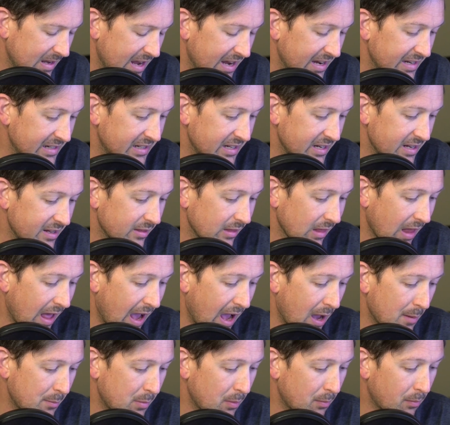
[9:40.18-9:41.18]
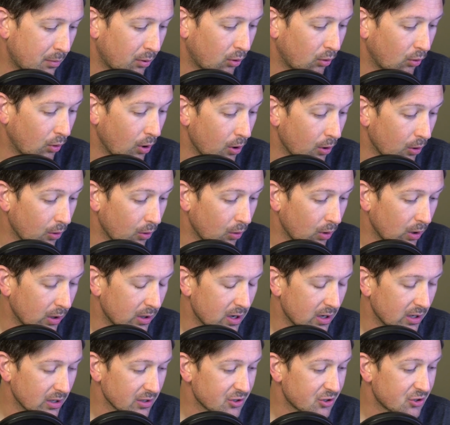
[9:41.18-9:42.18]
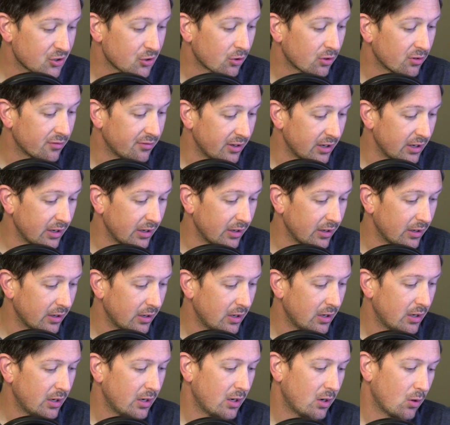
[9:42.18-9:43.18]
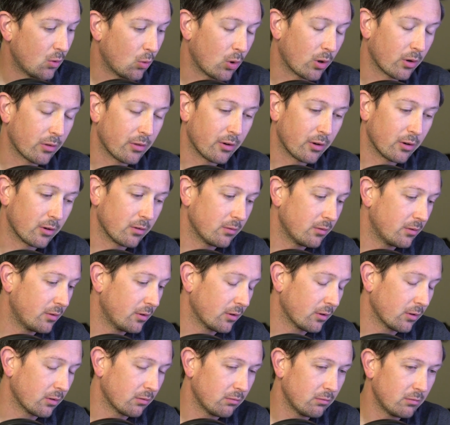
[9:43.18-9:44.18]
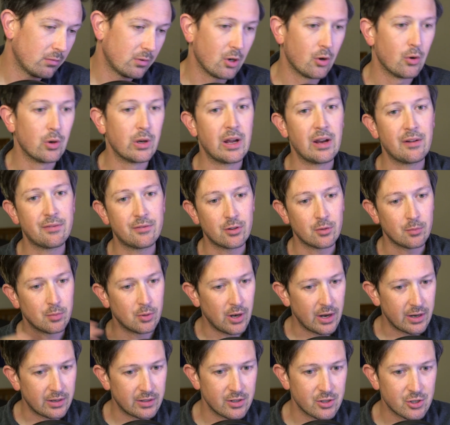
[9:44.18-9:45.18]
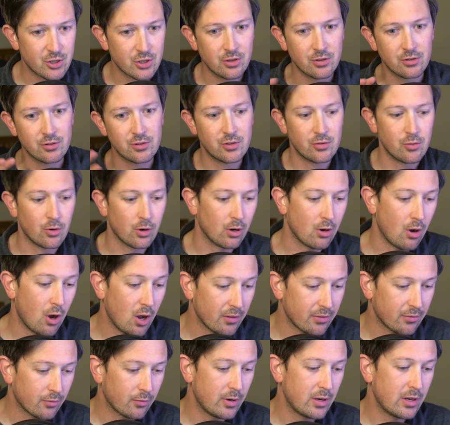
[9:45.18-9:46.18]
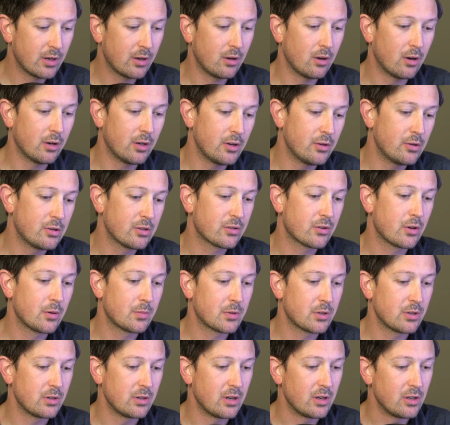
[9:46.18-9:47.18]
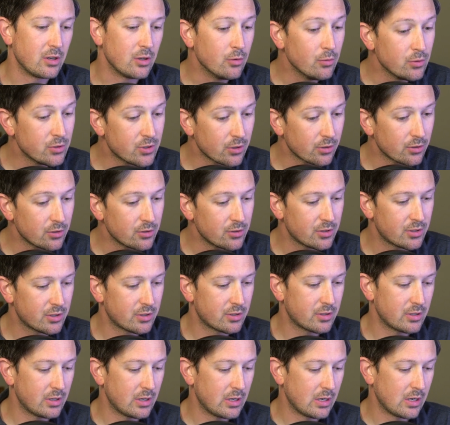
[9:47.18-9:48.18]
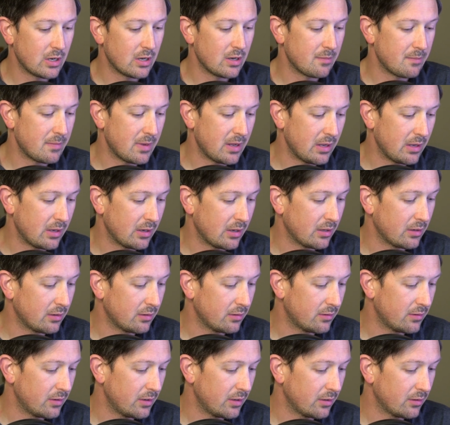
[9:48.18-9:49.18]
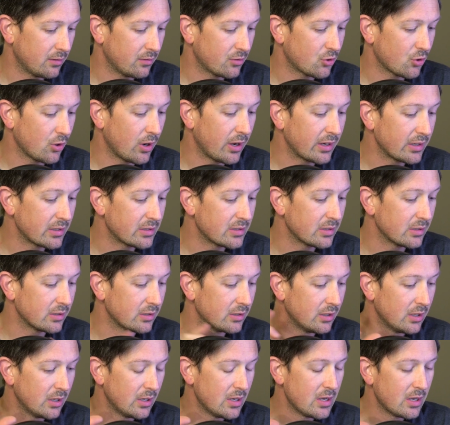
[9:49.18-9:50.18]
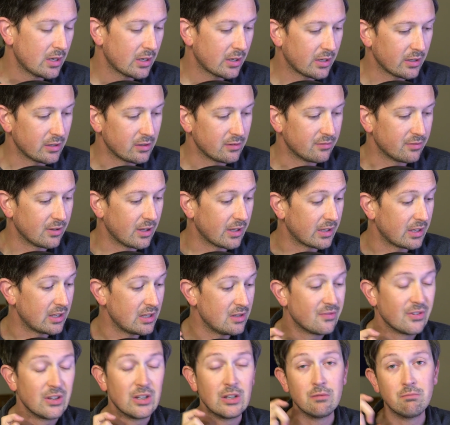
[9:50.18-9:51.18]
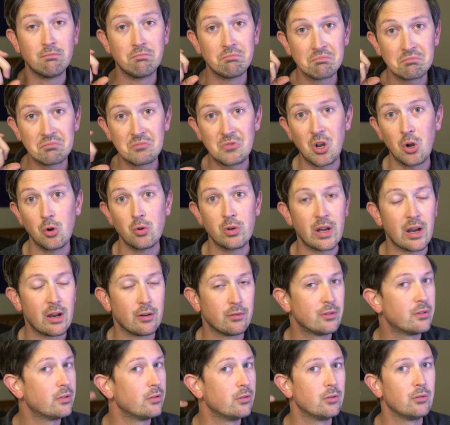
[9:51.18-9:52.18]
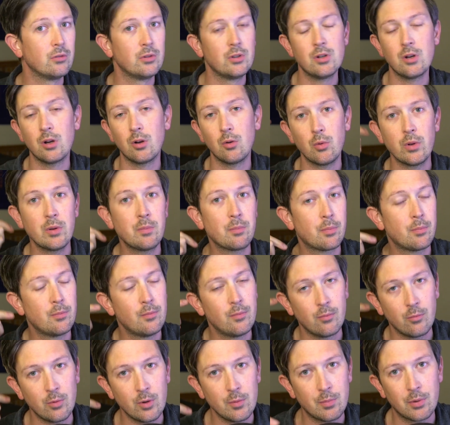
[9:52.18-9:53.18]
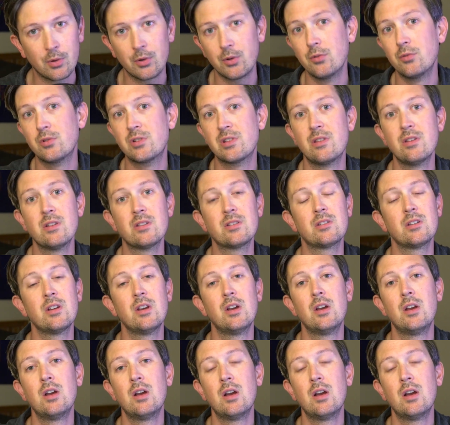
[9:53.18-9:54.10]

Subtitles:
AD Lab Pro survey, where they're going after practitioners who are authoring audio description and users, and trying to kind of even go down to we produced this